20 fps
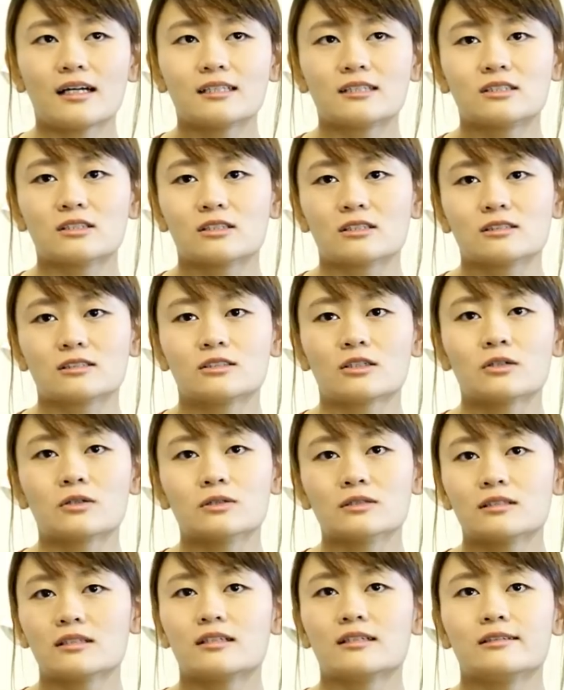is not
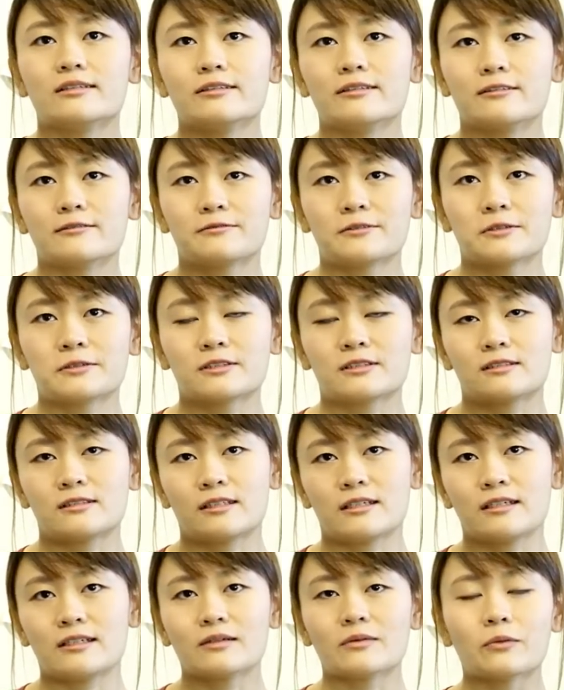taught in
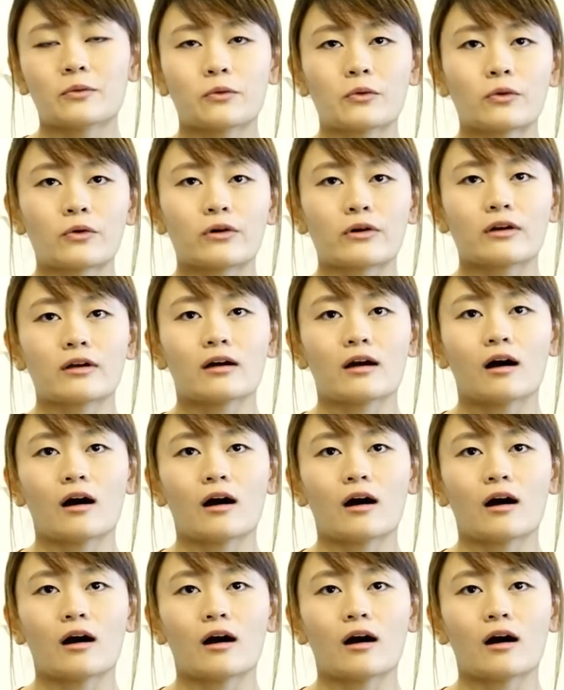university, or